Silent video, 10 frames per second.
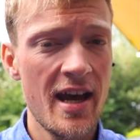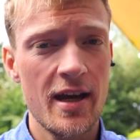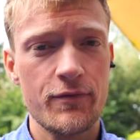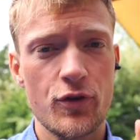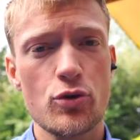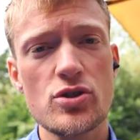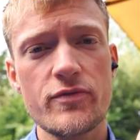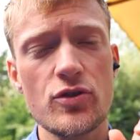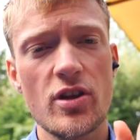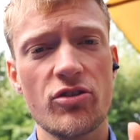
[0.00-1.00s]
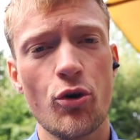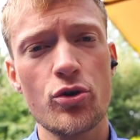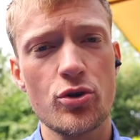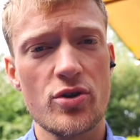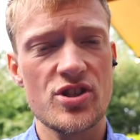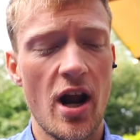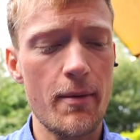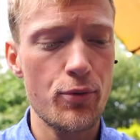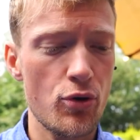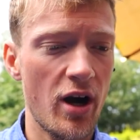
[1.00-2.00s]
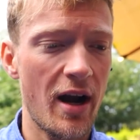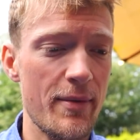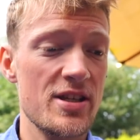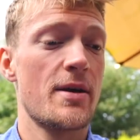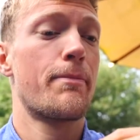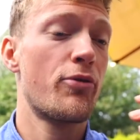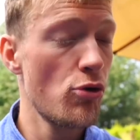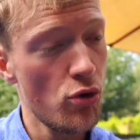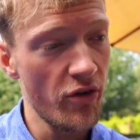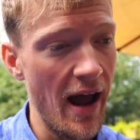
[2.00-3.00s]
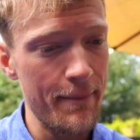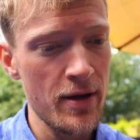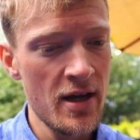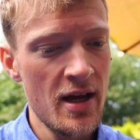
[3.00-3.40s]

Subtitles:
and for those of you that don't know, the Start program is a program